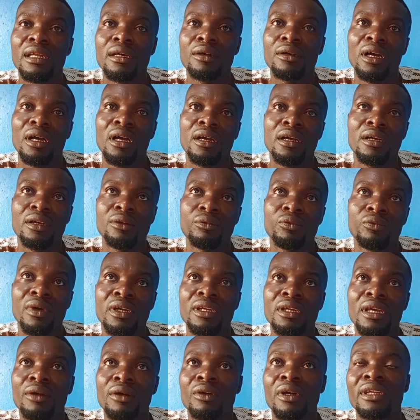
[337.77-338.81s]

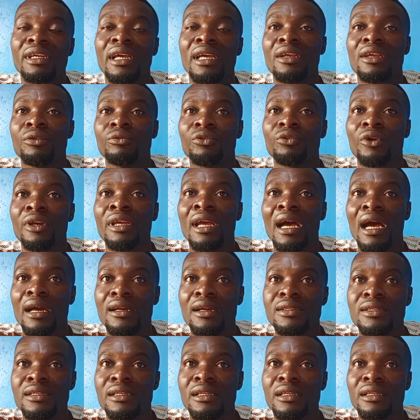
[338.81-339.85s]
whenever they are involved in
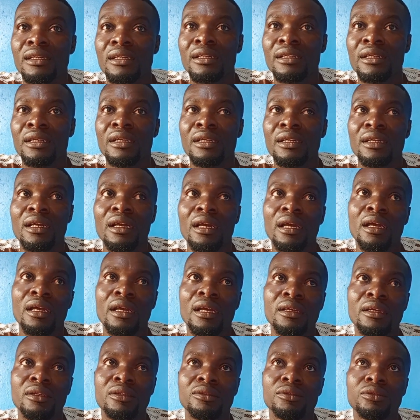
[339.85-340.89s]
accident.
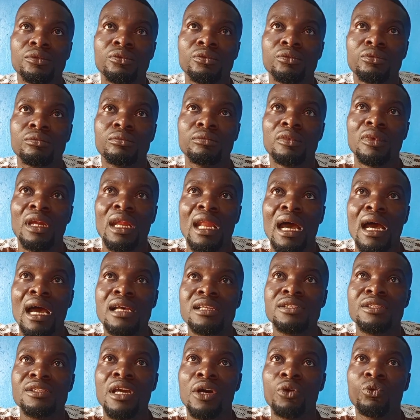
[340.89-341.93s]
And
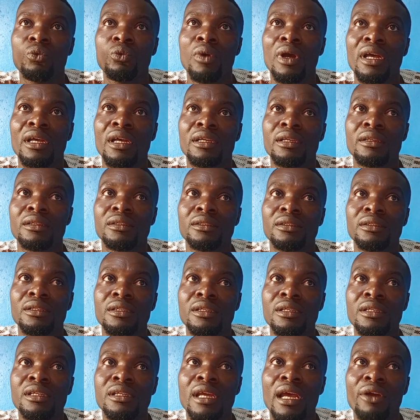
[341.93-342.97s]
last year, we were
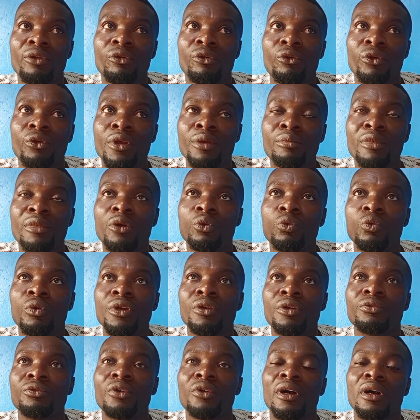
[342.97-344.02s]
in agreement
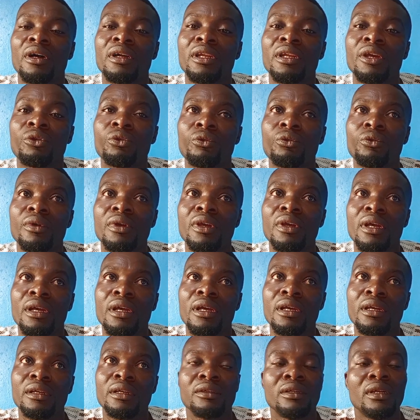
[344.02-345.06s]
with
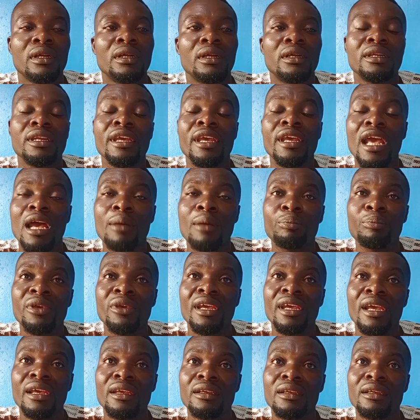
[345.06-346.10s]
the Happy
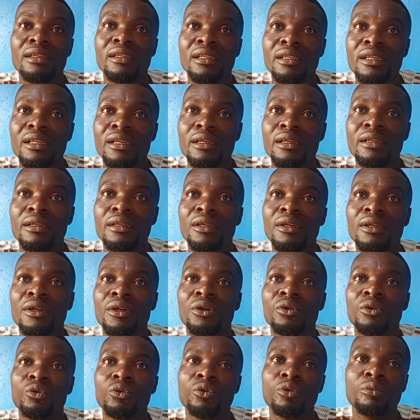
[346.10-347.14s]
Hand Clinic,
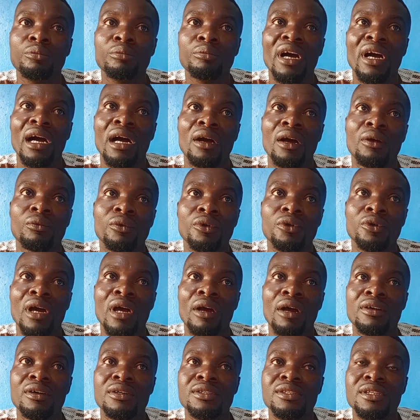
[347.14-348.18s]
owned by one of
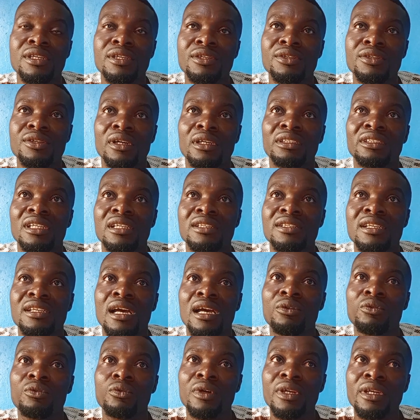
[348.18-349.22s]
our sisters,
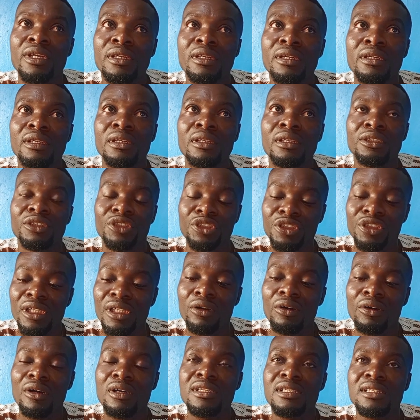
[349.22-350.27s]
Jessica Fui. She
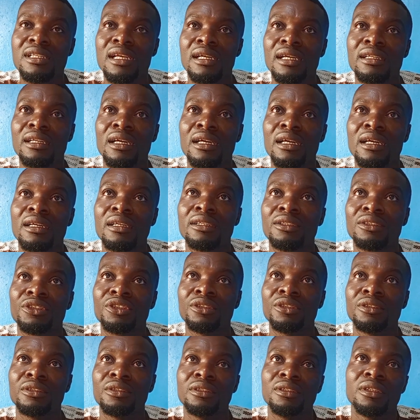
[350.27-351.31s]
and us sat down and
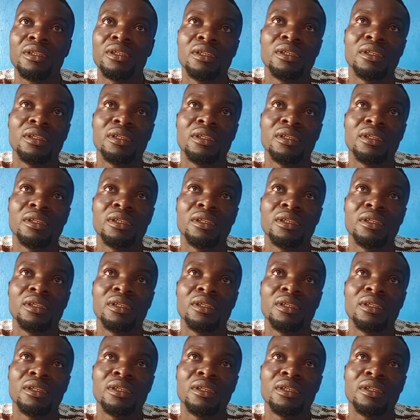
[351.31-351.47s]
she